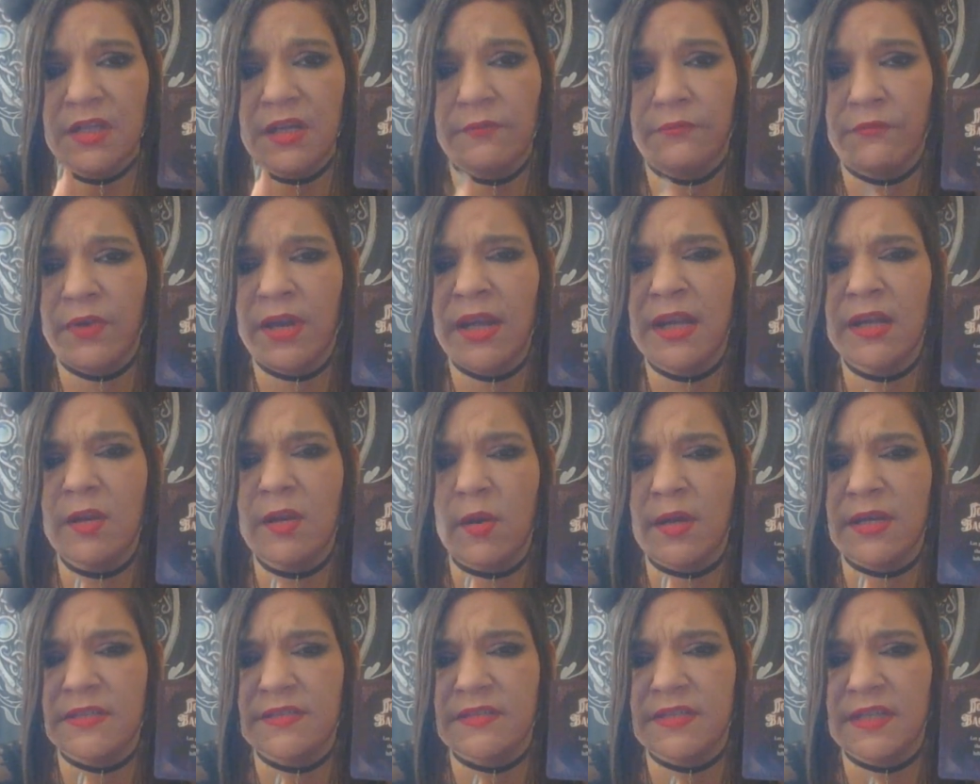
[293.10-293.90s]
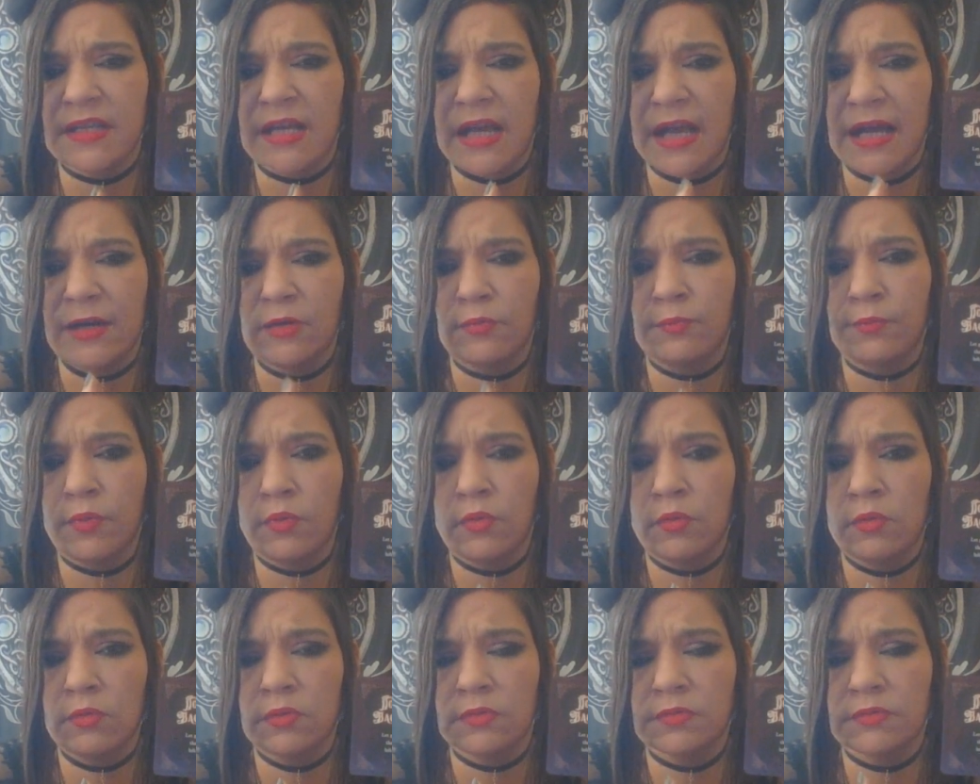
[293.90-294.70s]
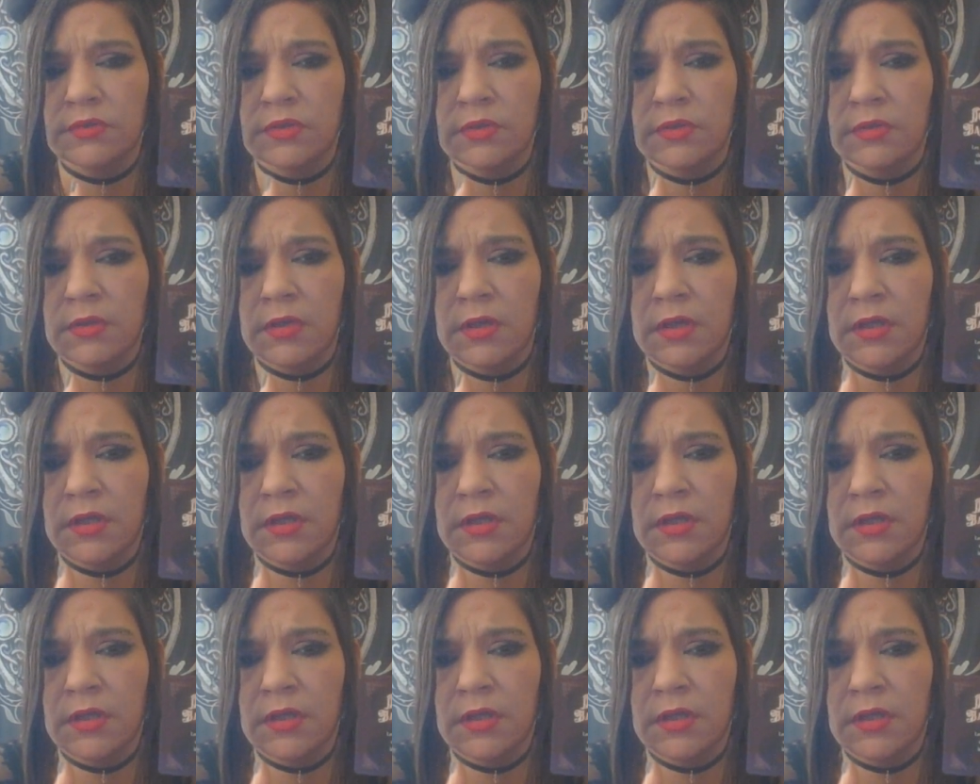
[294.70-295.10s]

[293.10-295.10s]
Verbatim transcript: realising how important